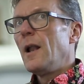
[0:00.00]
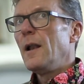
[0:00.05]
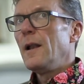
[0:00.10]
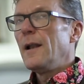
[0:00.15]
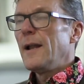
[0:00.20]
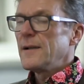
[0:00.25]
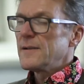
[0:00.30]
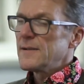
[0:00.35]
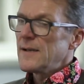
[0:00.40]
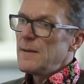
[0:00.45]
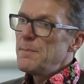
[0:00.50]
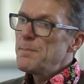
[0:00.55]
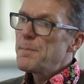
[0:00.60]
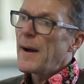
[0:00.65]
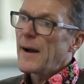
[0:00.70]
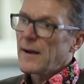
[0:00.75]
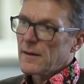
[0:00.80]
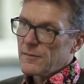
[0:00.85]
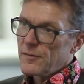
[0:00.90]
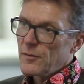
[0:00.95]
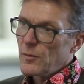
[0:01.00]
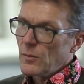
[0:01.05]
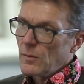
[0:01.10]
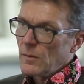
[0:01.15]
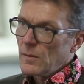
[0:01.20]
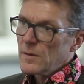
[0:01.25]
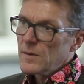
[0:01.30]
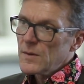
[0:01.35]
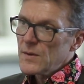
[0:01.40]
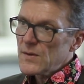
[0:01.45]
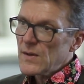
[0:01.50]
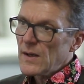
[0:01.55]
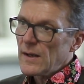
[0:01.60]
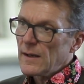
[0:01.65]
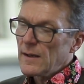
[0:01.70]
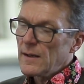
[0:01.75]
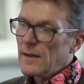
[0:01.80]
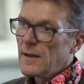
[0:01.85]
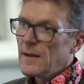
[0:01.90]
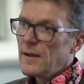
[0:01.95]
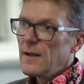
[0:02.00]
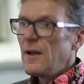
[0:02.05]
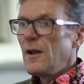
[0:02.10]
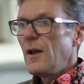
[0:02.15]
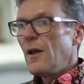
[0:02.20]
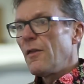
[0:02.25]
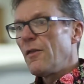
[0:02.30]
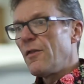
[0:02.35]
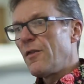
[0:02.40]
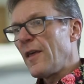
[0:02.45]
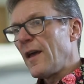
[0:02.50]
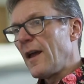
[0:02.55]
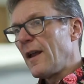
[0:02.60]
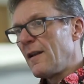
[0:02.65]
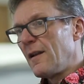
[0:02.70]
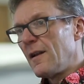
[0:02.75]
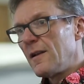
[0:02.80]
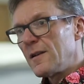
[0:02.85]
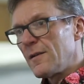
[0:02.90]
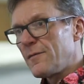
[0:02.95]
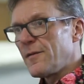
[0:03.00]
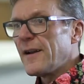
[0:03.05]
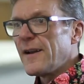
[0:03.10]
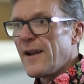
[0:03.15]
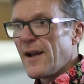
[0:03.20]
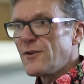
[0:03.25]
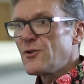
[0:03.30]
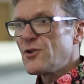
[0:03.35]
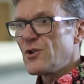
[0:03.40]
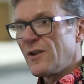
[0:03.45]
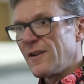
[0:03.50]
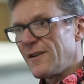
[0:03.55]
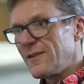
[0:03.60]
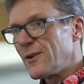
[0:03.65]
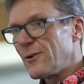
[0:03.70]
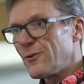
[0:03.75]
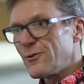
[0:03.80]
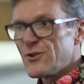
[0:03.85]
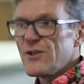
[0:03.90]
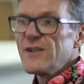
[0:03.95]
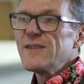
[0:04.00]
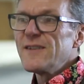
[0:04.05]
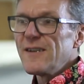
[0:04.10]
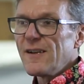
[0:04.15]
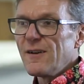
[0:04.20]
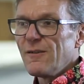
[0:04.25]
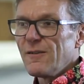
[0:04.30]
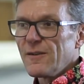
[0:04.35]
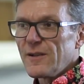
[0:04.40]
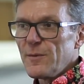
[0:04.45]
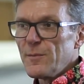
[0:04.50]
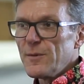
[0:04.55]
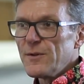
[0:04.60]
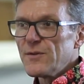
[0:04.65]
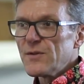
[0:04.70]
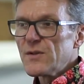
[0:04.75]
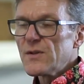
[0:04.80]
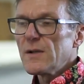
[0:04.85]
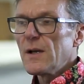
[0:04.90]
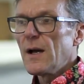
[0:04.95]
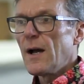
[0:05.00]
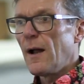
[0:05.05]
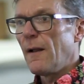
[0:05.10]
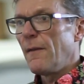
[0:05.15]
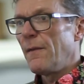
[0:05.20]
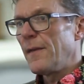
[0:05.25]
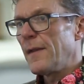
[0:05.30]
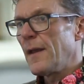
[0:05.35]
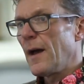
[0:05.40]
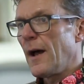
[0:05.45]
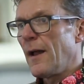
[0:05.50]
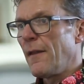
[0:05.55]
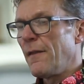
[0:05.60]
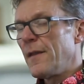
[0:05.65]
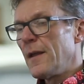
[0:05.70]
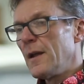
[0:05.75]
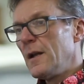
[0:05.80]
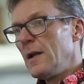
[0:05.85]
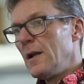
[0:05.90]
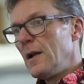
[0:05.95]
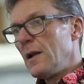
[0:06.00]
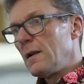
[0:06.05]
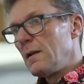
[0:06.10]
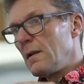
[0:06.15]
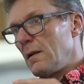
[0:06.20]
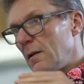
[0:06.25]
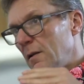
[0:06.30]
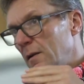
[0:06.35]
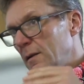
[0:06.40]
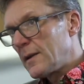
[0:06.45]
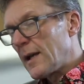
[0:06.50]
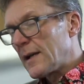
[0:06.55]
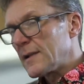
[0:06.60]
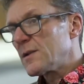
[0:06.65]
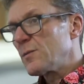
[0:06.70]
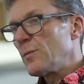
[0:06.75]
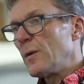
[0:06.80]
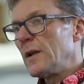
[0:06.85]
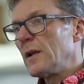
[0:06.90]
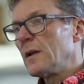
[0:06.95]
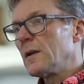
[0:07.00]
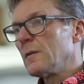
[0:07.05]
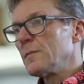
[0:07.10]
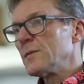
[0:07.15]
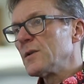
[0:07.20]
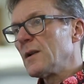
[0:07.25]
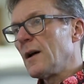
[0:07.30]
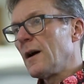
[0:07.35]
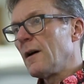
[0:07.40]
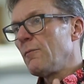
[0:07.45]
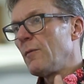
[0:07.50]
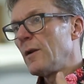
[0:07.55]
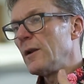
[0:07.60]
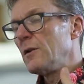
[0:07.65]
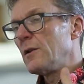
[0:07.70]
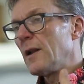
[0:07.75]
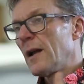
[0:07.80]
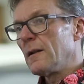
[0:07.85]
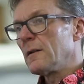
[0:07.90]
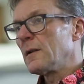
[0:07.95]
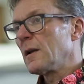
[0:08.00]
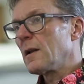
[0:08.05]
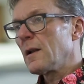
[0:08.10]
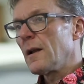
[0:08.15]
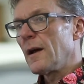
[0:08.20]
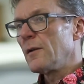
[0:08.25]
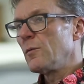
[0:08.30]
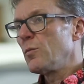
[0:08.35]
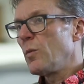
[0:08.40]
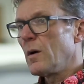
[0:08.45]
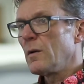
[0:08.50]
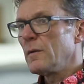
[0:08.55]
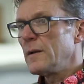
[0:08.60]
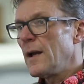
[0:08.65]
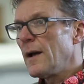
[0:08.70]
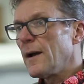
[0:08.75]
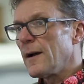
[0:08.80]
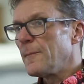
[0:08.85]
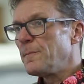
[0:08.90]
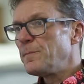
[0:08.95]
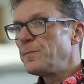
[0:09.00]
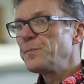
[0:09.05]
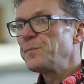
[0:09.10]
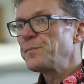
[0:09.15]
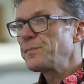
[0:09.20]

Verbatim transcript: less impactful, say, than the financial and the logistic arguments. And and that's when it comes down when you tell the client, well, yeah,